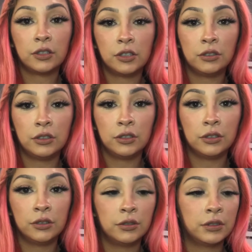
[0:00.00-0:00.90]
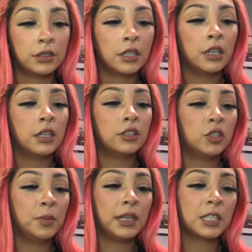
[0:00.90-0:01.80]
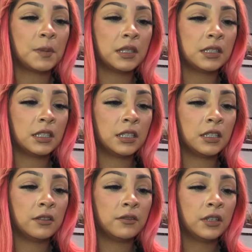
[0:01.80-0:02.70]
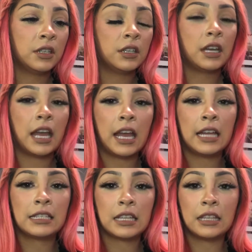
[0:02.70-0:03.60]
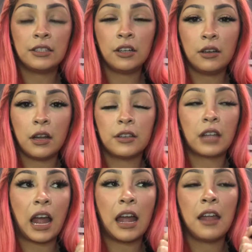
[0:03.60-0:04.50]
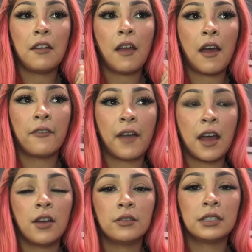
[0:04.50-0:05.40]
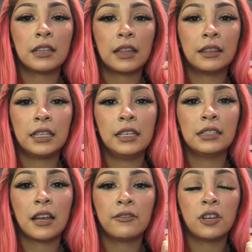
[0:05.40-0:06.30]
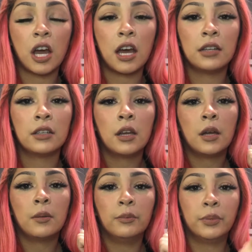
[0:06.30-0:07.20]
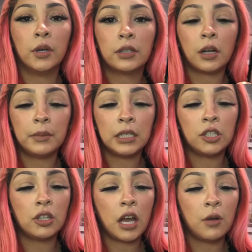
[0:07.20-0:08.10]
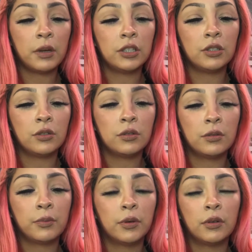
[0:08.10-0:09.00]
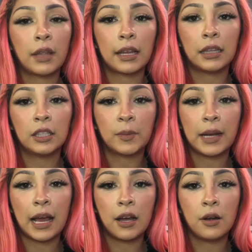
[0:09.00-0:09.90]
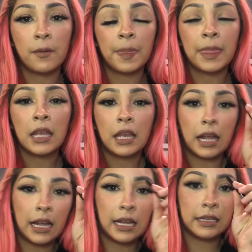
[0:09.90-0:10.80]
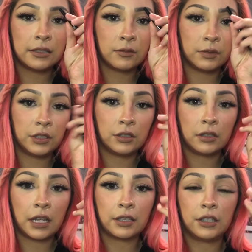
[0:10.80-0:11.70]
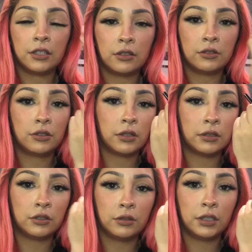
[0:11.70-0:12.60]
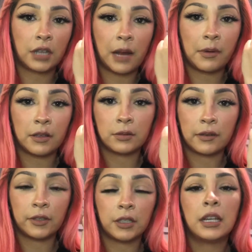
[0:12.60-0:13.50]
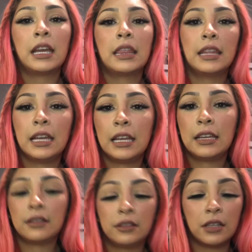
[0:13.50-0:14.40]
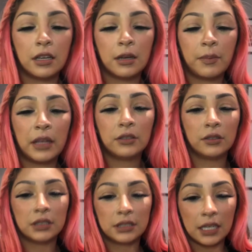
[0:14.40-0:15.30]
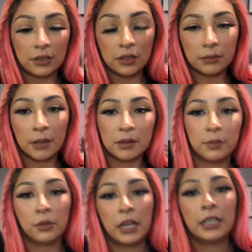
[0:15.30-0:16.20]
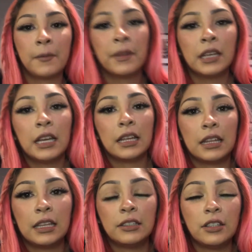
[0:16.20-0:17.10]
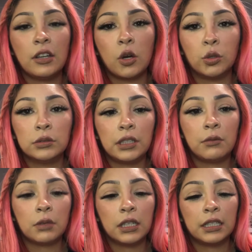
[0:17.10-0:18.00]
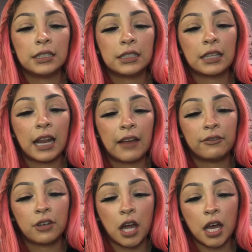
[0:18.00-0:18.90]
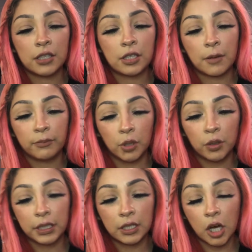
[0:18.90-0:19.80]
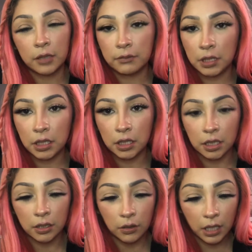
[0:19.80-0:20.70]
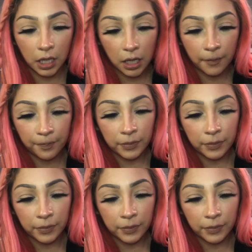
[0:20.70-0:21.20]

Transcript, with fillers: to use, super inexpensive. And these are, I have found that these have not broken on me. You know how when you pull like a little bit out, and when you're like you know doing your eyebrows whatever the the pencils tend to sometimes break these are the only ones that have not broken on me okay